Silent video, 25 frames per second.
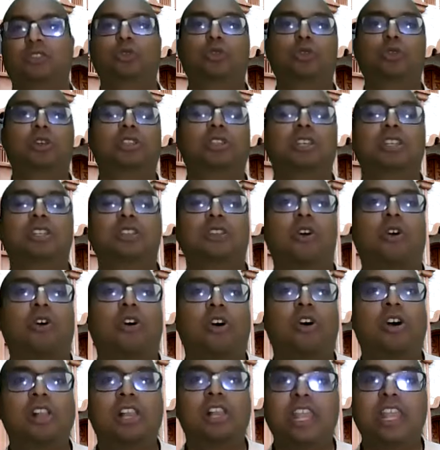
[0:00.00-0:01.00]
Duryodhan,
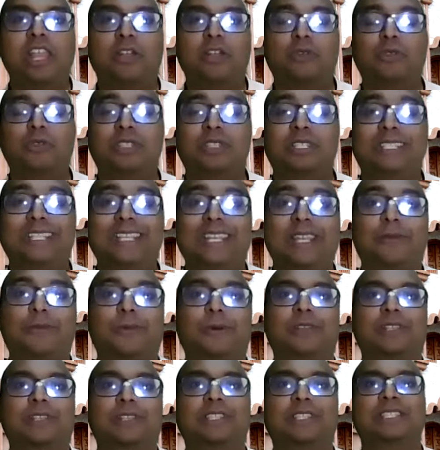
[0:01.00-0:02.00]
all he could see
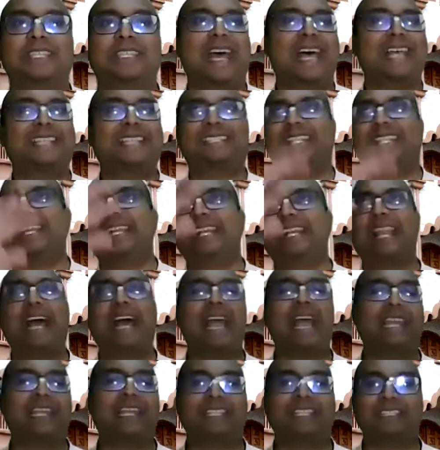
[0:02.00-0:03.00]
was dazzling
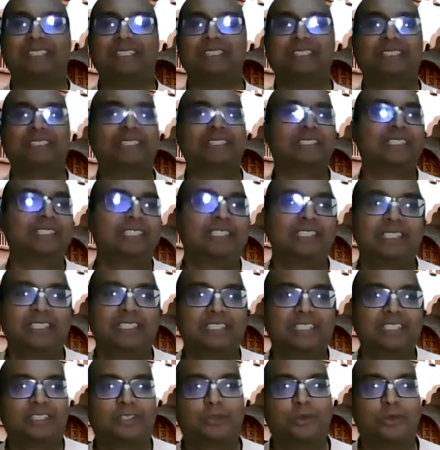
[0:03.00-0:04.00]
light and
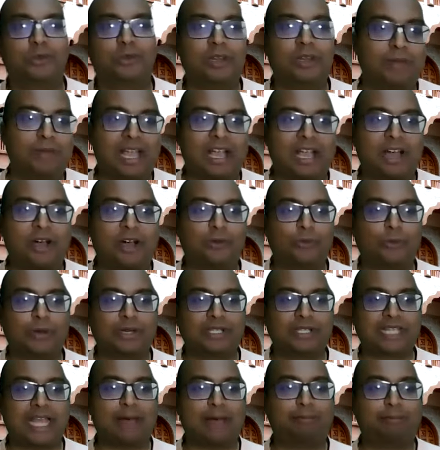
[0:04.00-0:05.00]
couldn't make out
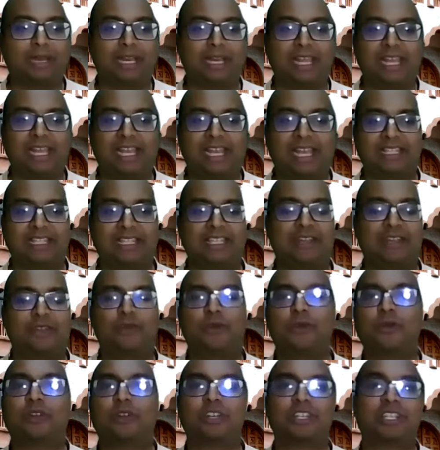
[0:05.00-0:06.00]
what's happening. And he said,
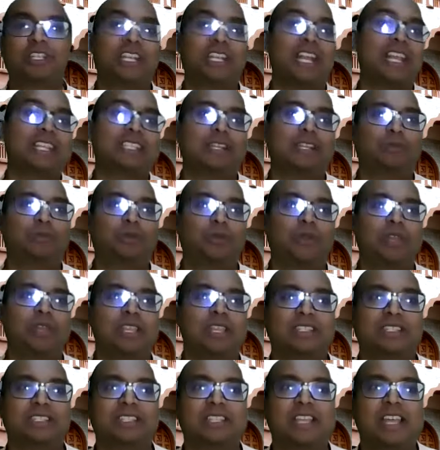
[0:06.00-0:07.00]
oh, Krishna is up to
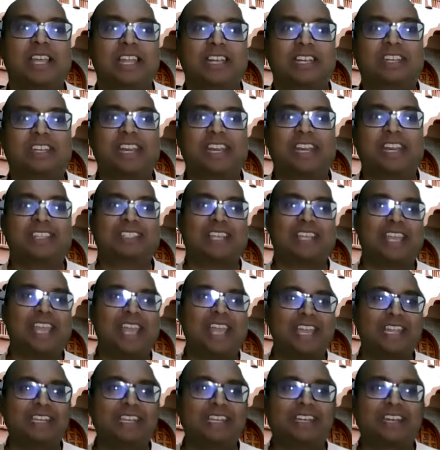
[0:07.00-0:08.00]
his tricks
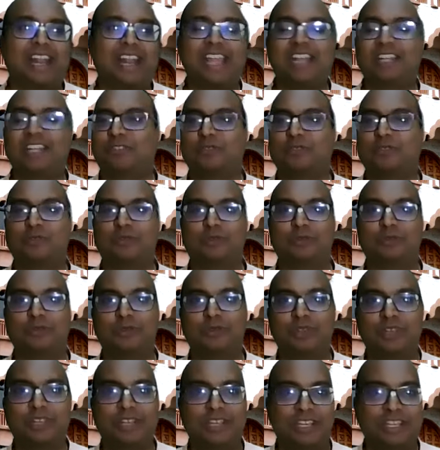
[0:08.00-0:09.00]
again, trying to,
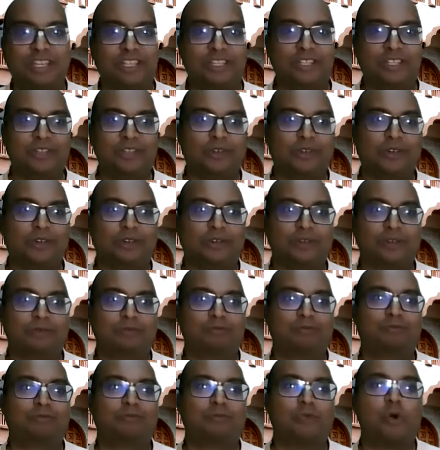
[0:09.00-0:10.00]
you
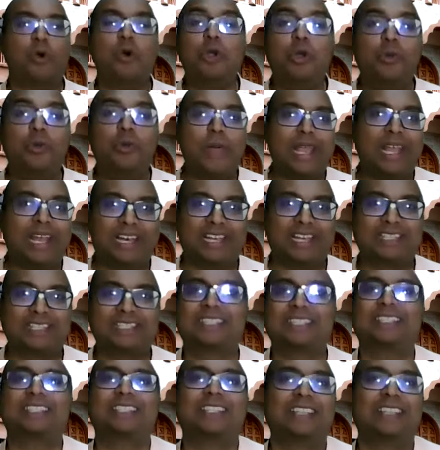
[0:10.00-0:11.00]
know, hoodwink
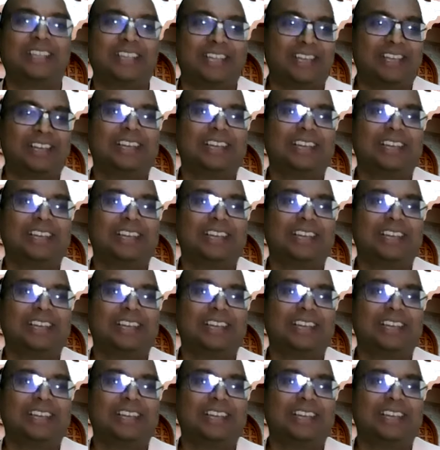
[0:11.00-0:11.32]
us